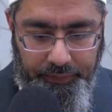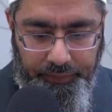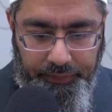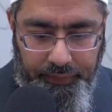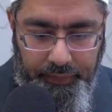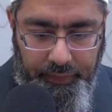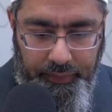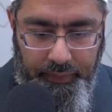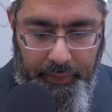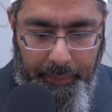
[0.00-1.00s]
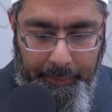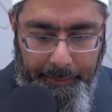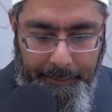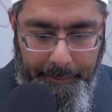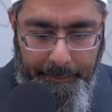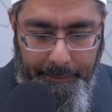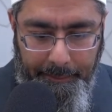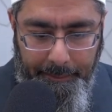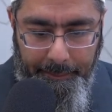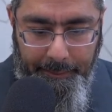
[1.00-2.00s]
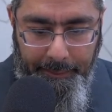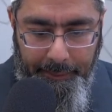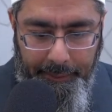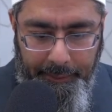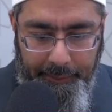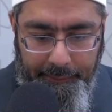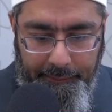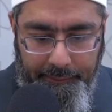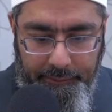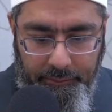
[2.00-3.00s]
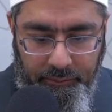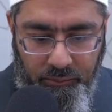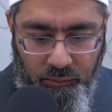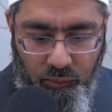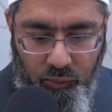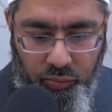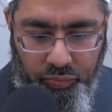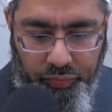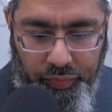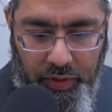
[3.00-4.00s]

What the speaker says: No one is speaking in this clip.